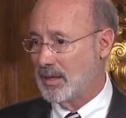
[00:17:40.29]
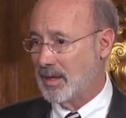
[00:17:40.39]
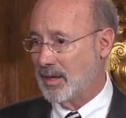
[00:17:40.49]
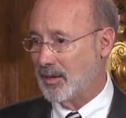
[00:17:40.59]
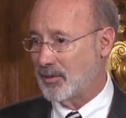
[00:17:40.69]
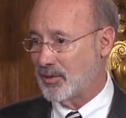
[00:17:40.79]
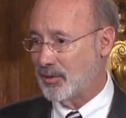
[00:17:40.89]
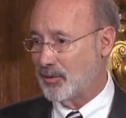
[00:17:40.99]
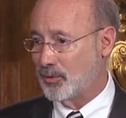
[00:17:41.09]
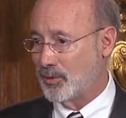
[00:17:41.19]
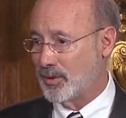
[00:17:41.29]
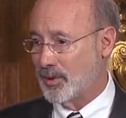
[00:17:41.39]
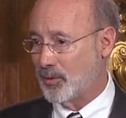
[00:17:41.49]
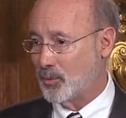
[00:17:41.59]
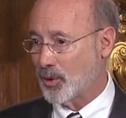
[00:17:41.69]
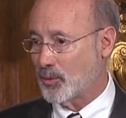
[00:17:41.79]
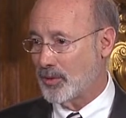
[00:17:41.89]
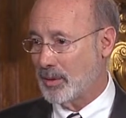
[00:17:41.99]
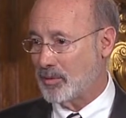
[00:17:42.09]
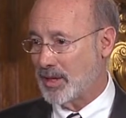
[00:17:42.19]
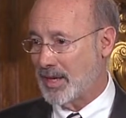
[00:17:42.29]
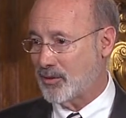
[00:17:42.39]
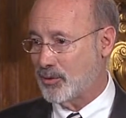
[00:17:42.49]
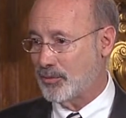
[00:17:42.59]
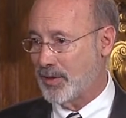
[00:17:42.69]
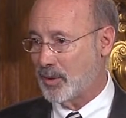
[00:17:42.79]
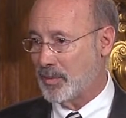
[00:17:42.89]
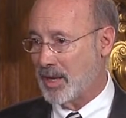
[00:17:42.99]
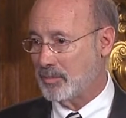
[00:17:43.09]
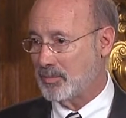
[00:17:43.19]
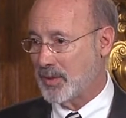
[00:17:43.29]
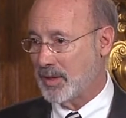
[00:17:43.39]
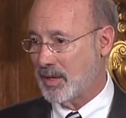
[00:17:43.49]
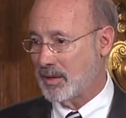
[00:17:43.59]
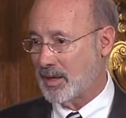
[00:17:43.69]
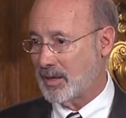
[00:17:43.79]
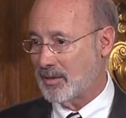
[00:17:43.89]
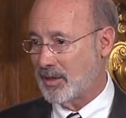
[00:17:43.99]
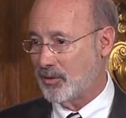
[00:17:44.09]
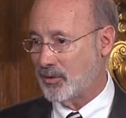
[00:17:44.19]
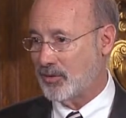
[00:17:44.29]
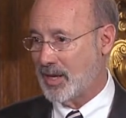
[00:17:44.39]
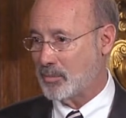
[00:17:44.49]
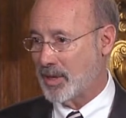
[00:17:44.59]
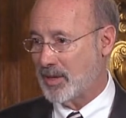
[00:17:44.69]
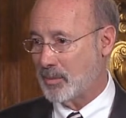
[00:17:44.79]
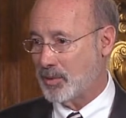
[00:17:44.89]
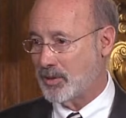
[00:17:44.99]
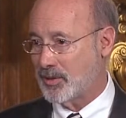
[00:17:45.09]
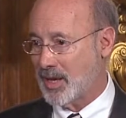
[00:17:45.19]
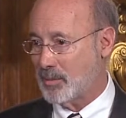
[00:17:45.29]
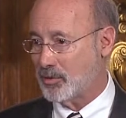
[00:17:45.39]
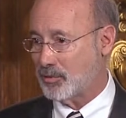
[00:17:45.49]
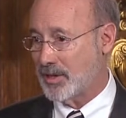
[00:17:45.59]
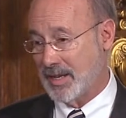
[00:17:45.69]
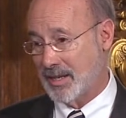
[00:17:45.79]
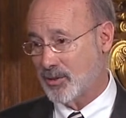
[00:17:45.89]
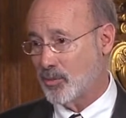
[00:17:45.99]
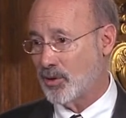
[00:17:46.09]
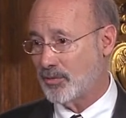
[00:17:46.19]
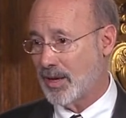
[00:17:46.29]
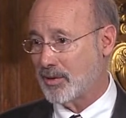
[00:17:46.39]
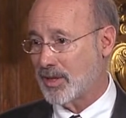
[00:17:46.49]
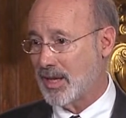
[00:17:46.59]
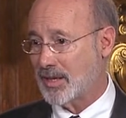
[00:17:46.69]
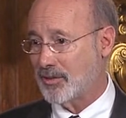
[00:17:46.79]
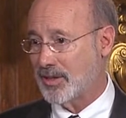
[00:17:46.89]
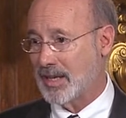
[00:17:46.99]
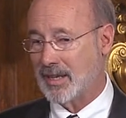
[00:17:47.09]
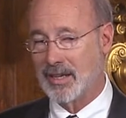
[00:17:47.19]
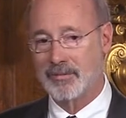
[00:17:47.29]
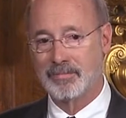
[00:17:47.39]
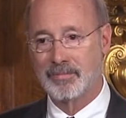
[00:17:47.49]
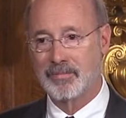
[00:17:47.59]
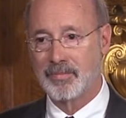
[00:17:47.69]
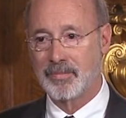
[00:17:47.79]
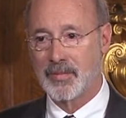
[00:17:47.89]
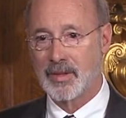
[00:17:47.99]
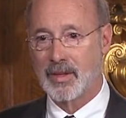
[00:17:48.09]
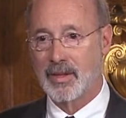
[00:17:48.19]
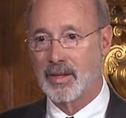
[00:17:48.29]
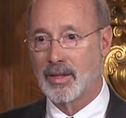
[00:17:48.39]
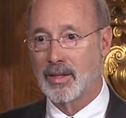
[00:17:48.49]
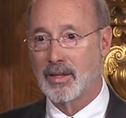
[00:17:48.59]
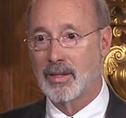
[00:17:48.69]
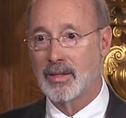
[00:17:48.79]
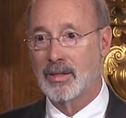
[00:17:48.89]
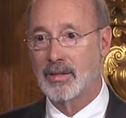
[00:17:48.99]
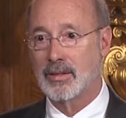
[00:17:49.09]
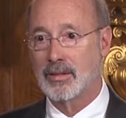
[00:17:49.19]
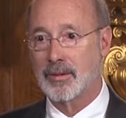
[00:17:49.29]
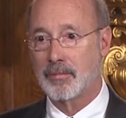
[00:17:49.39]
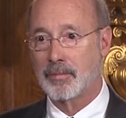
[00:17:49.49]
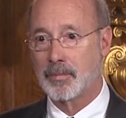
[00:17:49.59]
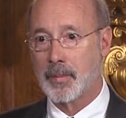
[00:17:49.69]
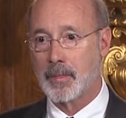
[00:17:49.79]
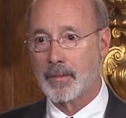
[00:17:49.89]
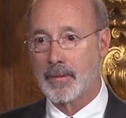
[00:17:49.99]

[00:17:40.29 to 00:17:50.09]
uh, to uh, work with them to get to a fair map, and I, I, continue to stand by that, but the time is running out. Tomorrow at 5 o'clock is the deadline. Any meetings scheduled then tomorrow to try to